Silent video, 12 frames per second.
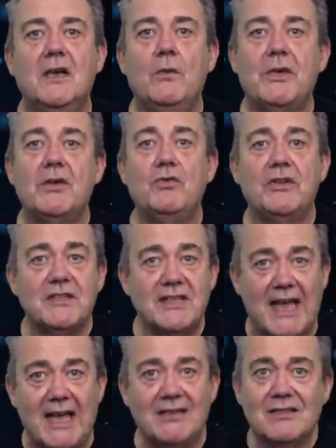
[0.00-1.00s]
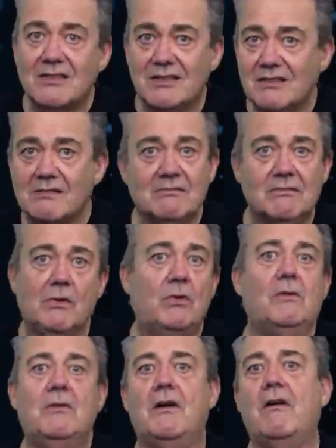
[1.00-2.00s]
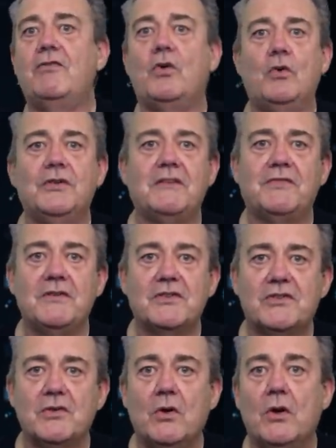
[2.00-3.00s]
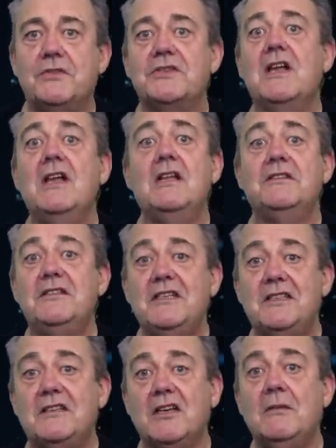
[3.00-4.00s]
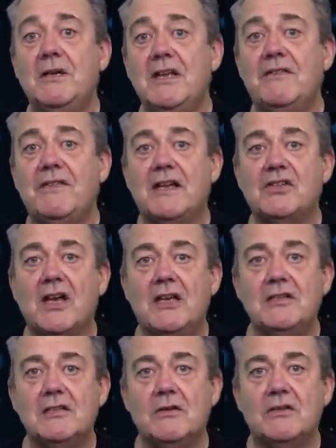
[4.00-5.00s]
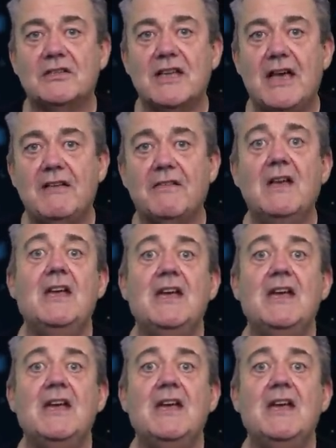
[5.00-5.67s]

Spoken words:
We can run tests of all different sorts to determine if our changes look safe.